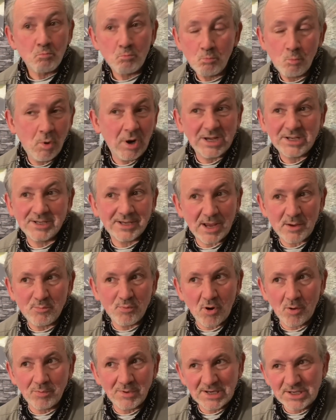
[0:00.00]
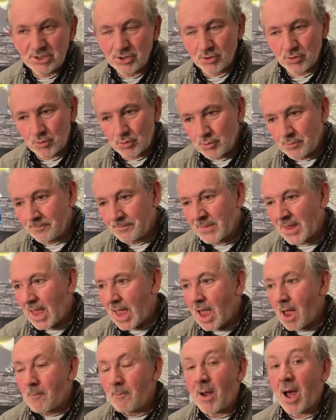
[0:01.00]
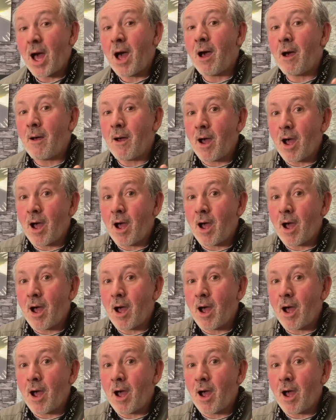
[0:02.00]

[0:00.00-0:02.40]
which they probably do, but